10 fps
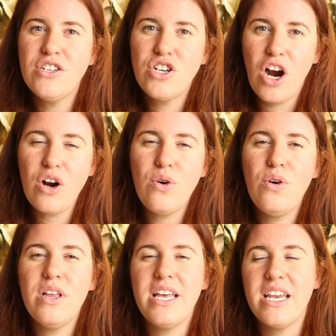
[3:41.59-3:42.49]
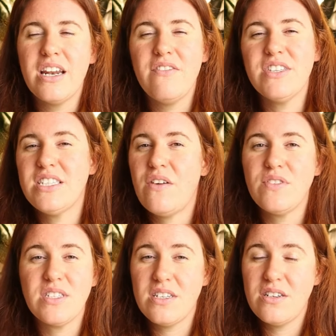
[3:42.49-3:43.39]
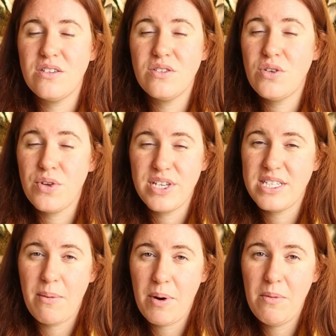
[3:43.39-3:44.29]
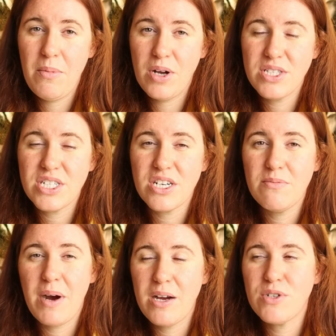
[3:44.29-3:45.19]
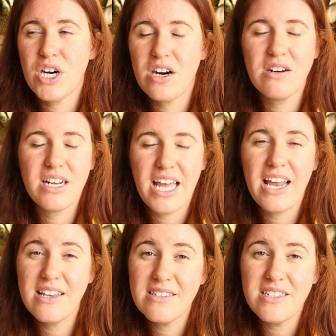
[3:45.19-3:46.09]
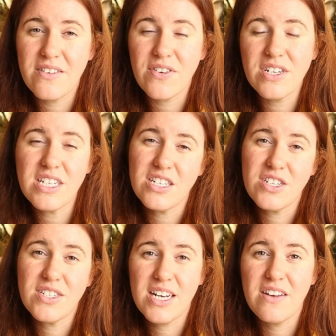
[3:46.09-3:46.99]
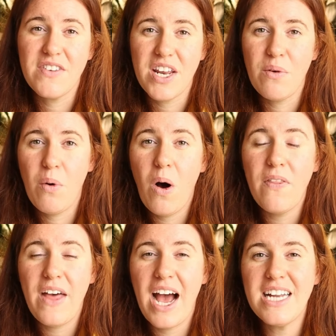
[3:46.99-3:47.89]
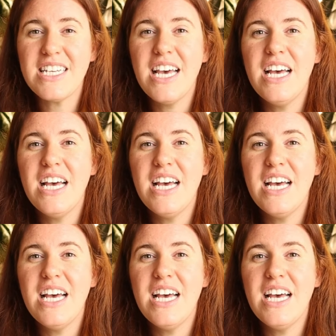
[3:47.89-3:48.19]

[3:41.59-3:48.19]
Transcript: Charcoal in and of itself is a totally separate monster. Biochar, again, is different. I just did a video on that.